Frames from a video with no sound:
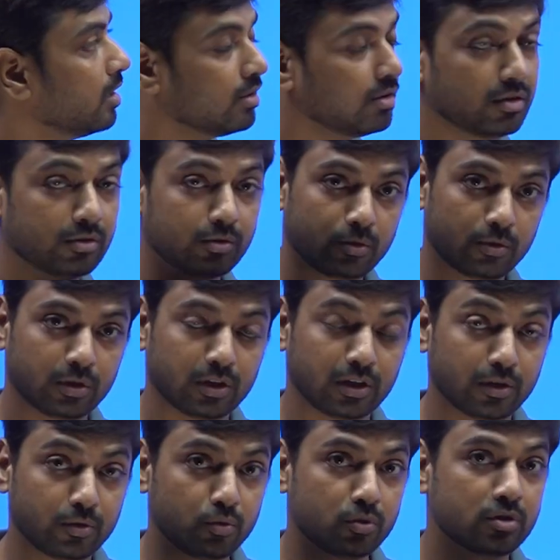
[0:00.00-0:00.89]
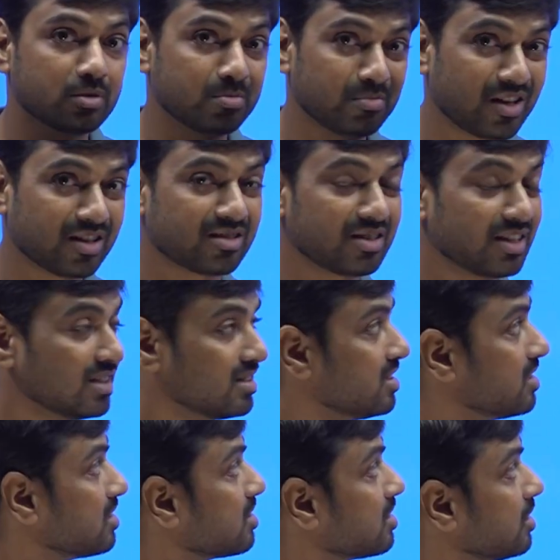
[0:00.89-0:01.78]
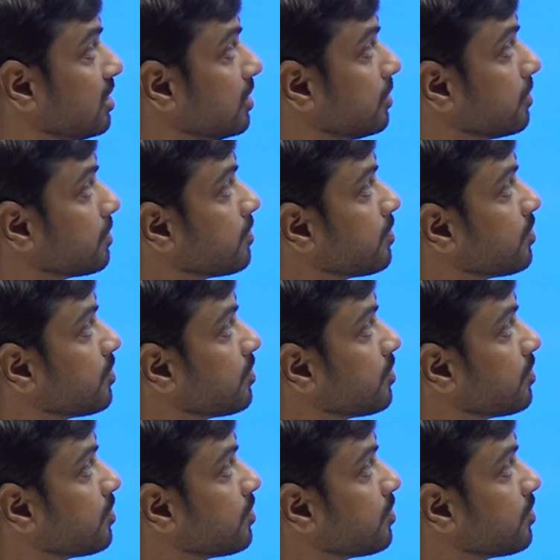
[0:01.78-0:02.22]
so the roots must exist here.